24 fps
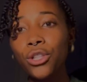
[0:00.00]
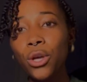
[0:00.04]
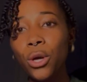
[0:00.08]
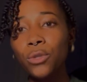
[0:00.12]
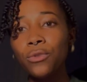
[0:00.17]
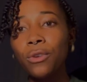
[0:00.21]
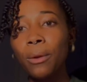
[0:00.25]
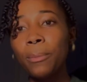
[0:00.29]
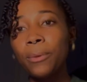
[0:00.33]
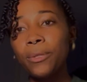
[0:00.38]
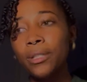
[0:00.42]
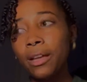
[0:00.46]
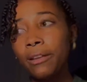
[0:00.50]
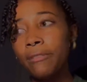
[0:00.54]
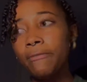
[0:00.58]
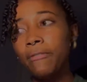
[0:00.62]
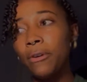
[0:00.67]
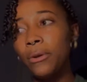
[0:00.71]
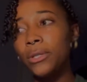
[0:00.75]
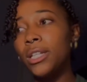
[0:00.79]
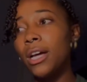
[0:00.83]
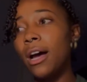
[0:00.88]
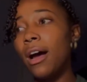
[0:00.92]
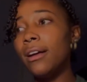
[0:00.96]
those represent
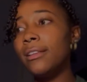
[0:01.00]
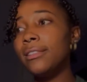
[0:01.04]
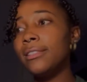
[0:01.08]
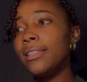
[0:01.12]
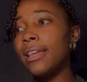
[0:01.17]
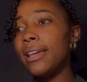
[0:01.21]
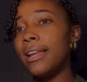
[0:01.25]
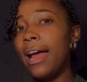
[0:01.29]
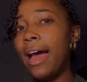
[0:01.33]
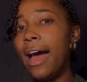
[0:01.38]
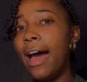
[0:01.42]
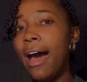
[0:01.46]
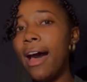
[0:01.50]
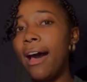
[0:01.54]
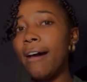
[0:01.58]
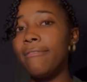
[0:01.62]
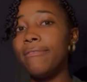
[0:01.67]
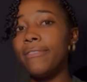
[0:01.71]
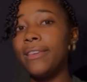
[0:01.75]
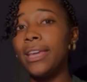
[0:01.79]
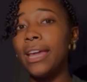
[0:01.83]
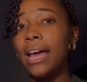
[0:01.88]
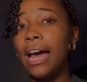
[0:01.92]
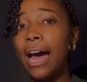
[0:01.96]
photons that
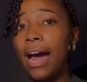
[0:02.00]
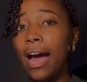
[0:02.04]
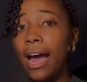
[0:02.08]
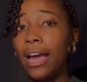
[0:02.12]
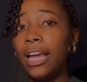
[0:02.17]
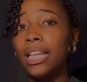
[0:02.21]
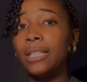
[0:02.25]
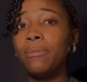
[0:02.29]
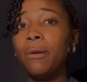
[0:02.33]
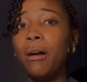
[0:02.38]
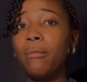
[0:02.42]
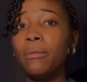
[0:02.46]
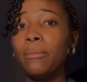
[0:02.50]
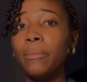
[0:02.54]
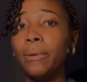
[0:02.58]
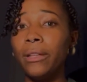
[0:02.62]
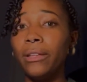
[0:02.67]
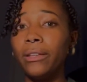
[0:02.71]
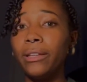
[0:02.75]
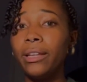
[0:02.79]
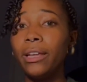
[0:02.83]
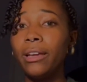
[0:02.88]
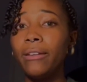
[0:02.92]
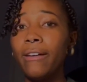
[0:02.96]
have the highest
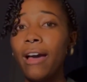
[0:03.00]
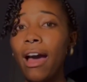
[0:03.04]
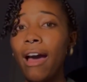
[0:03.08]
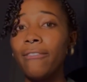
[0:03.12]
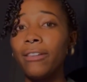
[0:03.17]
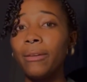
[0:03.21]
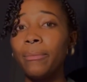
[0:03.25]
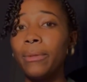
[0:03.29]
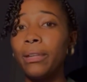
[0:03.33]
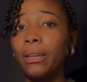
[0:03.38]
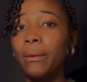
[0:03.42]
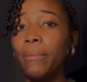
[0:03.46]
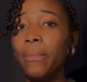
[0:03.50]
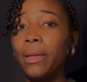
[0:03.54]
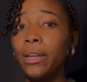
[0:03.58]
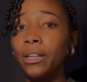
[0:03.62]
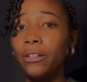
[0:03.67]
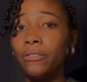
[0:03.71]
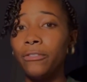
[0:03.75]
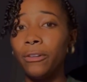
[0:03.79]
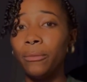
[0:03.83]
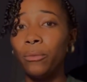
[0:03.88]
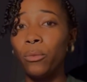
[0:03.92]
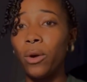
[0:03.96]
probability of having been
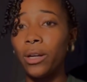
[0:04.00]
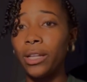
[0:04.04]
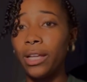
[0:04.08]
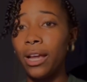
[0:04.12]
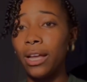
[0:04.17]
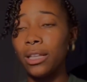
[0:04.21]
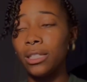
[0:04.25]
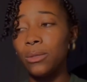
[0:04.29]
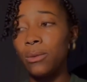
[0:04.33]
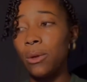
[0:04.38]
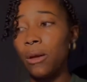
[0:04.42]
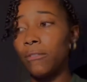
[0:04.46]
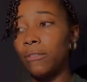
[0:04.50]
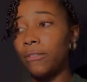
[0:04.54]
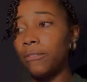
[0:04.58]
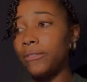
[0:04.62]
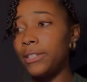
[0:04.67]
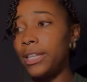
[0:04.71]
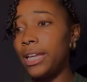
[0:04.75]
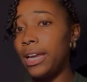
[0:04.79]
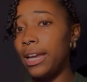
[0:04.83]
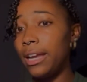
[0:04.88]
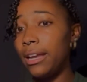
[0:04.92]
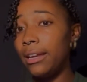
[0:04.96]
emitted from
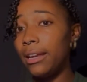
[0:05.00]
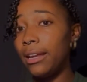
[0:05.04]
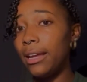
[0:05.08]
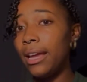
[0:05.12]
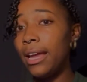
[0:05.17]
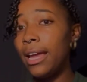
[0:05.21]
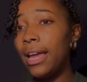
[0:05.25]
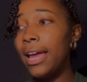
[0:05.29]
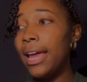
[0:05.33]
1ES1215.